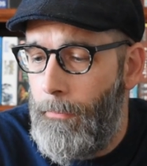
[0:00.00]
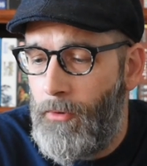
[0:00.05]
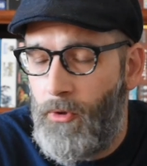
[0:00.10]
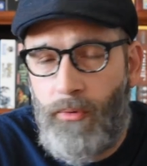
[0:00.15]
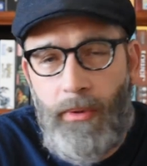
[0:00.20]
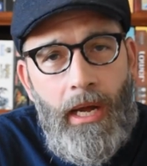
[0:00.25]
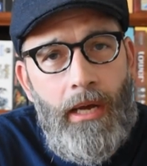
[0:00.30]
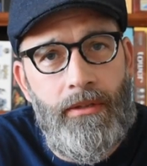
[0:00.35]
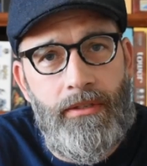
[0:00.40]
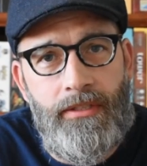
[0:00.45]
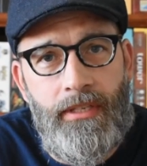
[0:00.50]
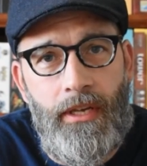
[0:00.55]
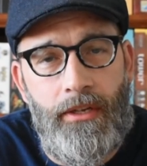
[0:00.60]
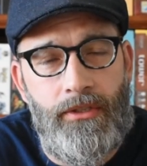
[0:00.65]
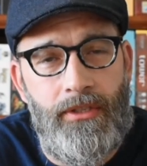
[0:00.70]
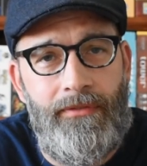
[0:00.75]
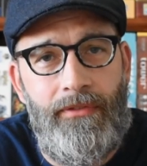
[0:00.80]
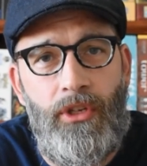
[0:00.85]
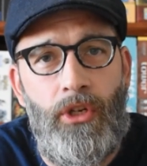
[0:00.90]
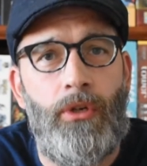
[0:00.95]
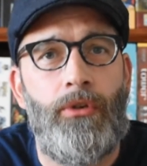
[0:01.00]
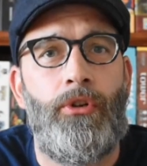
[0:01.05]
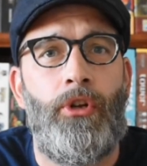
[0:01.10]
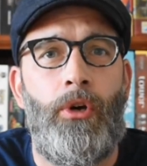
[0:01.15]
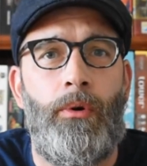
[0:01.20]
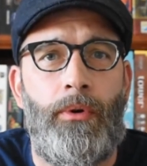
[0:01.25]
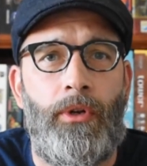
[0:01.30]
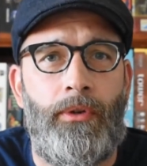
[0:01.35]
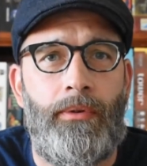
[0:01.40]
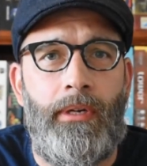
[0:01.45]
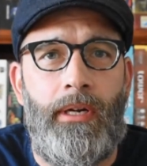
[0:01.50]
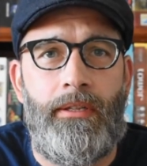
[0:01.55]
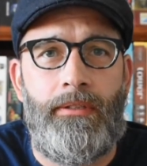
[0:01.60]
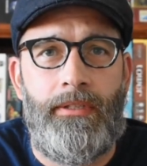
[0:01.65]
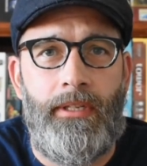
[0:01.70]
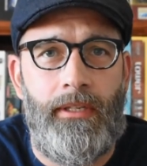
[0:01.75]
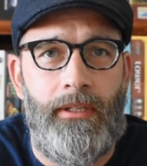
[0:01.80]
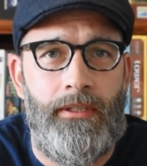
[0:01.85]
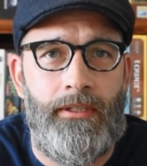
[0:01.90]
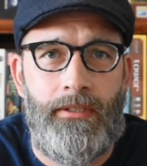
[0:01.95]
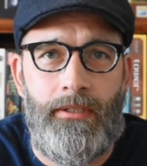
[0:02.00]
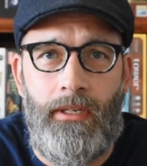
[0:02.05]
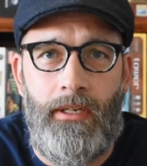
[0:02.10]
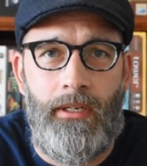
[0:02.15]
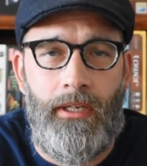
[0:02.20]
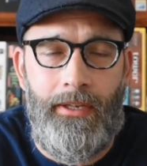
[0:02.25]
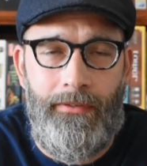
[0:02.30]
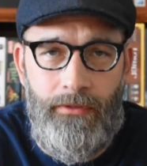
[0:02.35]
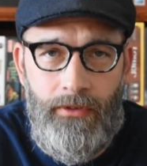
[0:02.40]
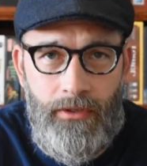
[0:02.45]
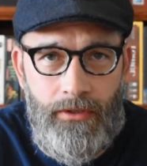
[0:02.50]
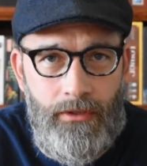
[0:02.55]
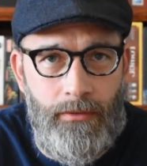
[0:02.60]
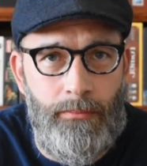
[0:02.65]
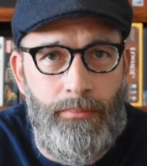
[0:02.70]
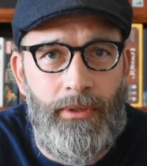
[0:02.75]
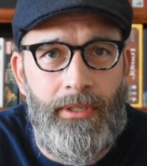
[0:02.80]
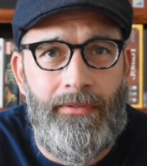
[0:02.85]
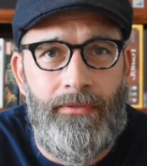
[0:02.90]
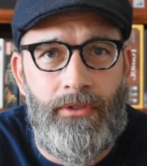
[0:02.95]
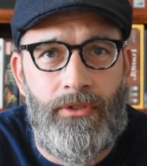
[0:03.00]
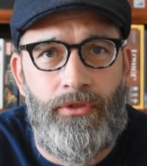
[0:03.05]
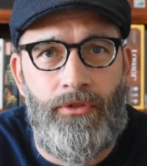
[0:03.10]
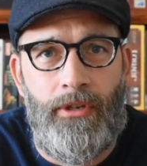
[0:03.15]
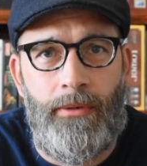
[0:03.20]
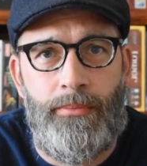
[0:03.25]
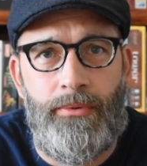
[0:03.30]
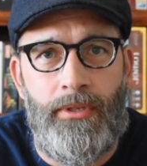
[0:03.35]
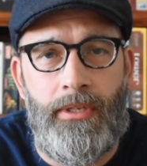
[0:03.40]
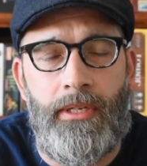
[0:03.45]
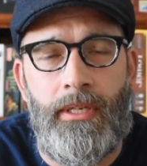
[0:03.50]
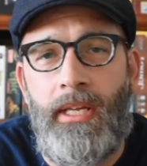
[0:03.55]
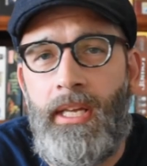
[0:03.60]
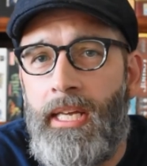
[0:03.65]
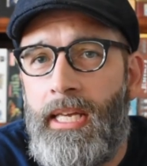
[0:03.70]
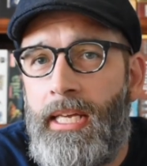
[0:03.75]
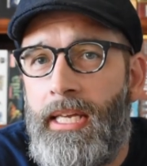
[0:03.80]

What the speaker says: Crowd sales, if you don't know what a crowd sale is, I'll give you just a brief description.